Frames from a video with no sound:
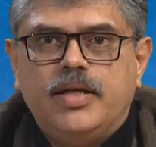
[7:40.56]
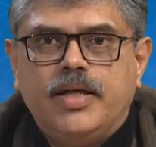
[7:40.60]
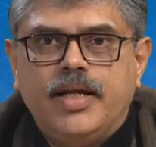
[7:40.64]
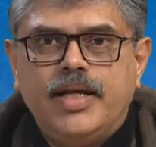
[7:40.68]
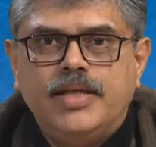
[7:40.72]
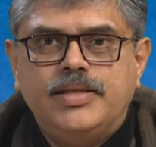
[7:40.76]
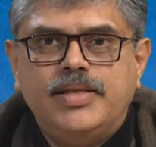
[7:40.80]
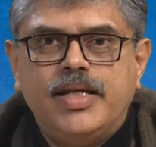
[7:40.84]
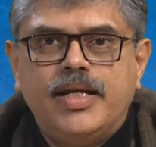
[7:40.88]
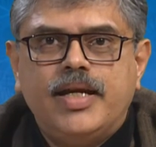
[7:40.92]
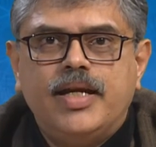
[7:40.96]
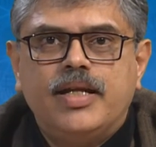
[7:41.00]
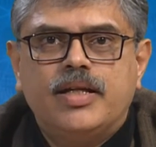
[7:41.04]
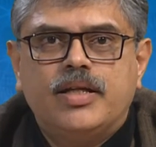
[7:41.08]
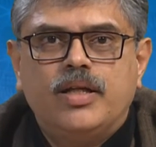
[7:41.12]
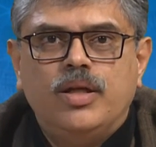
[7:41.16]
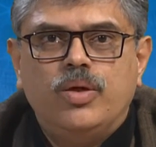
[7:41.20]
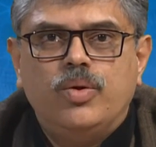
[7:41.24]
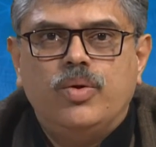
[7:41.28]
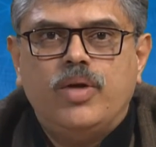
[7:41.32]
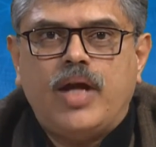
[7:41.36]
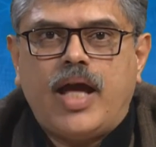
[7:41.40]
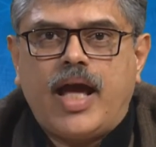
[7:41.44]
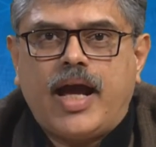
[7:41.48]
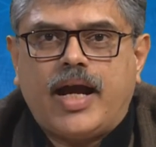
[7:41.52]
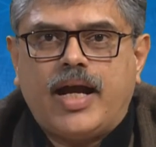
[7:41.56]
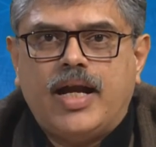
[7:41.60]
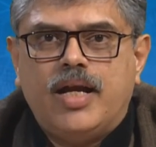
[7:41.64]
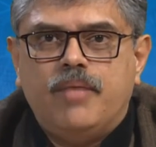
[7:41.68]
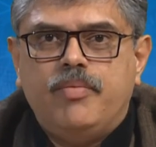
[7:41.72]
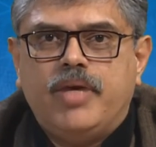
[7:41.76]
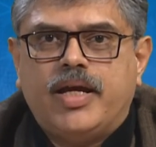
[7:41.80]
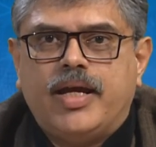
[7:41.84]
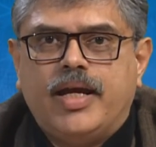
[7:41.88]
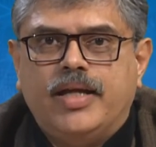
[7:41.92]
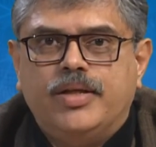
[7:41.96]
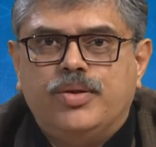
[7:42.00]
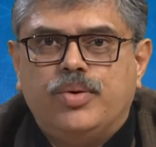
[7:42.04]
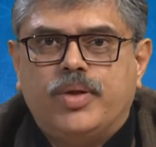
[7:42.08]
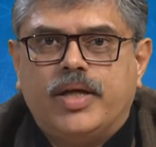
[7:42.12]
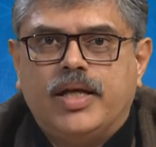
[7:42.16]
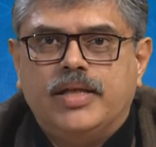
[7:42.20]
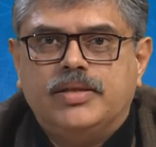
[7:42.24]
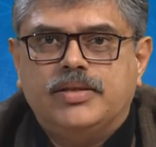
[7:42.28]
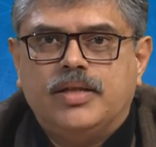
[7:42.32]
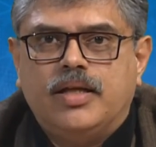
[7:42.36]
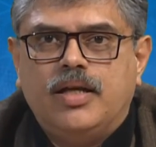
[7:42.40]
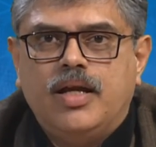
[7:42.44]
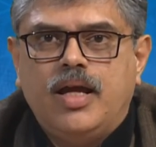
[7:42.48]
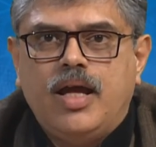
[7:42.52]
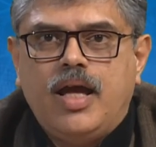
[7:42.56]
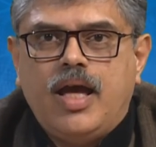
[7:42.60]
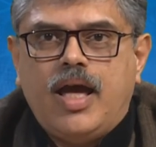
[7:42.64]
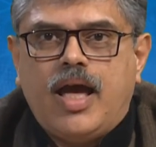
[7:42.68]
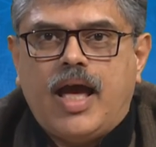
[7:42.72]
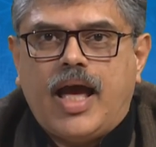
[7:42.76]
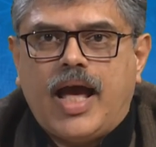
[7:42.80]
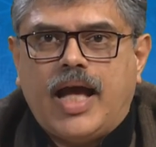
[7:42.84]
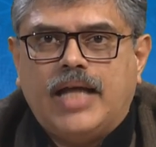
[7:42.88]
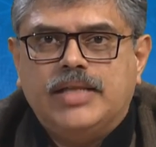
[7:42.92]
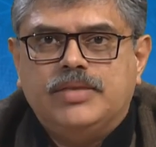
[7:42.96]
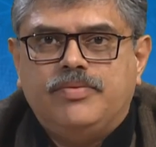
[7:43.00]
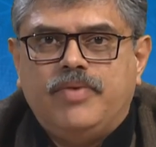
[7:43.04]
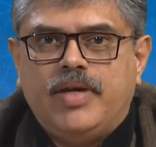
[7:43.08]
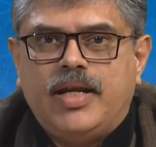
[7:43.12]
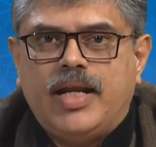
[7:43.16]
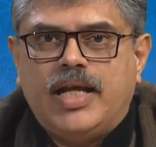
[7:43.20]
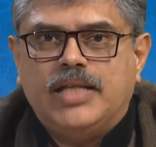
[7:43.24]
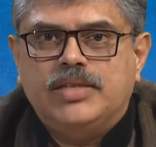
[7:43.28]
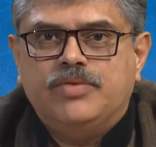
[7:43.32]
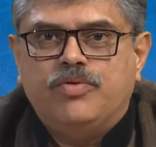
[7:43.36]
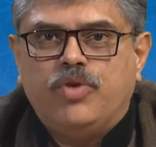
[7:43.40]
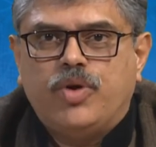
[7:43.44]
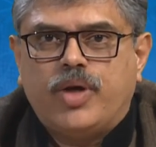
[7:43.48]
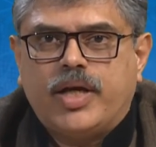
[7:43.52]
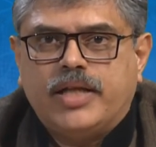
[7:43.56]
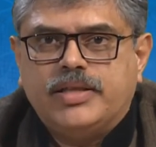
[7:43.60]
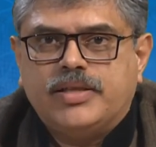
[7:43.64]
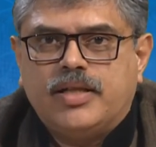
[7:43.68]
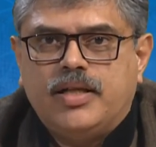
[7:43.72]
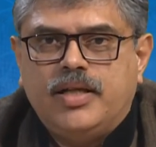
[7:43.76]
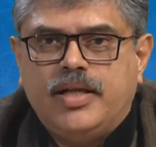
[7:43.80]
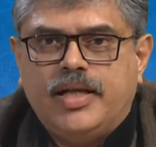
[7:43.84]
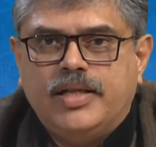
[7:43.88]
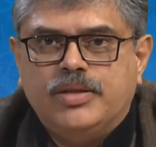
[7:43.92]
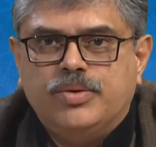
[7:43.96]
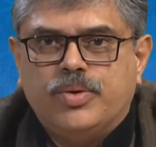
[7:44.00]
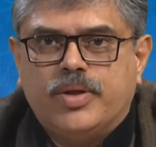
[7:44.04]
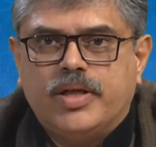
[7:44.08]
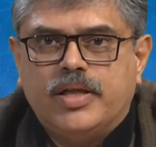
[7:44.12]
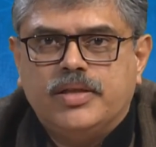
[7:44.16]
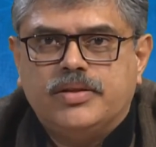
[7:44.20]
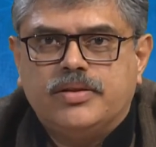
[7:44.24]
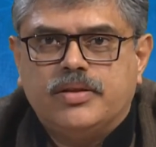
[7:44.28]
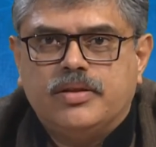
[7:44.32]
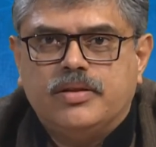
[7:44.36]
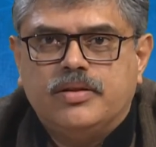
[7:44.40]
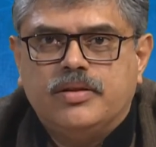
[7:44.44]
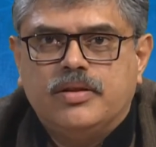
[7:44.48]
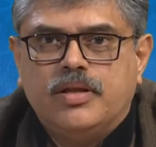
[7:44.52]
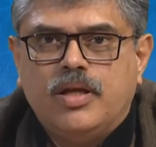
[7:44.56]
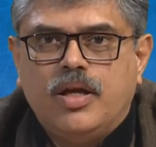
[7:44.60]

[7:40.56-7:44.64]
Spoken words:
Teaching include academic education as well as vocational education.